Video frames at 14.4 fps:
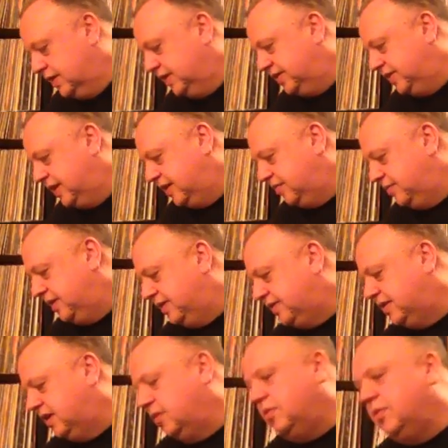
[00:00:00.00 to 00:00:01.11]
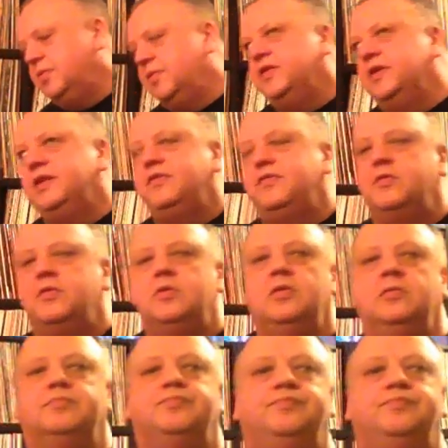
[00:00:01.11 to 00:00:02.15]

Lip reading: Second best album of 84,